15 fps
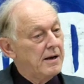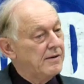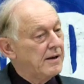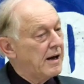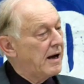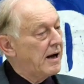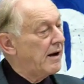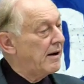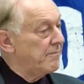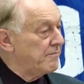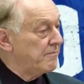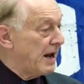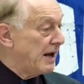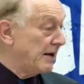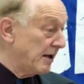They are
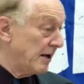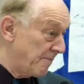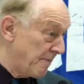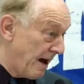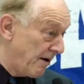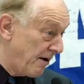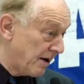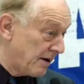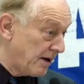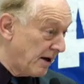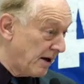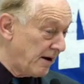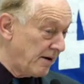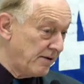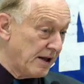made in
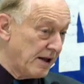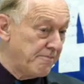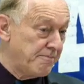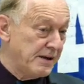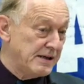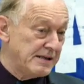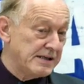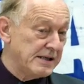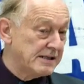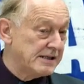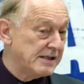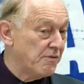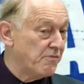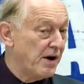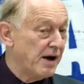America. They're
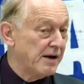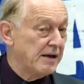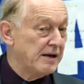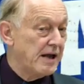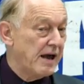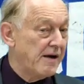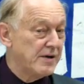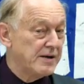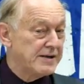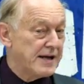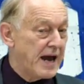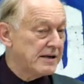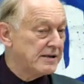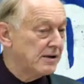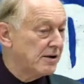B-61-11
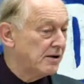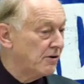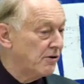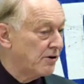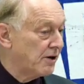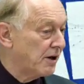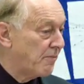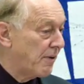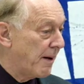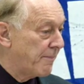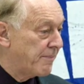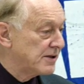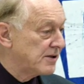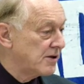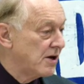tactical nuclear
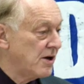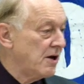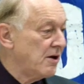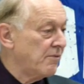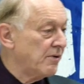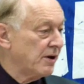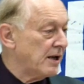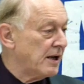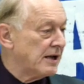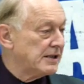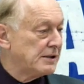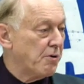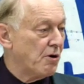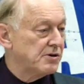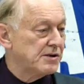weapons with an
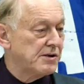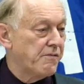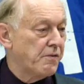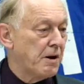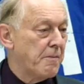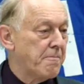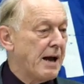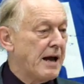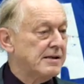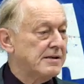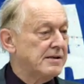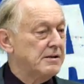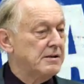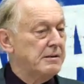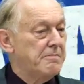explosive
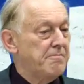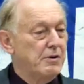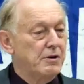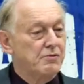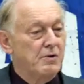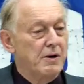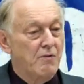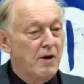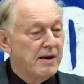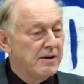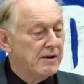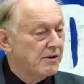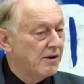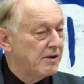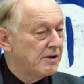capacity between
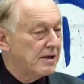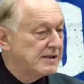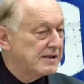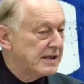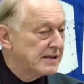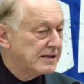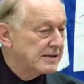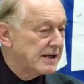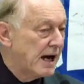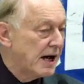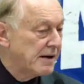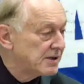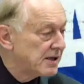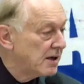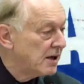1/3 and 6
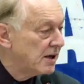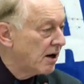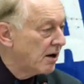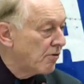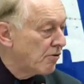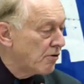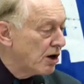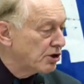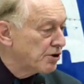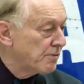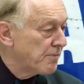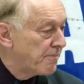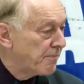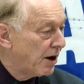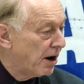times a
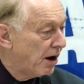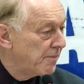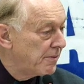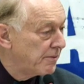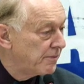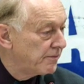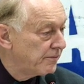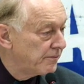Hiroshima bomb.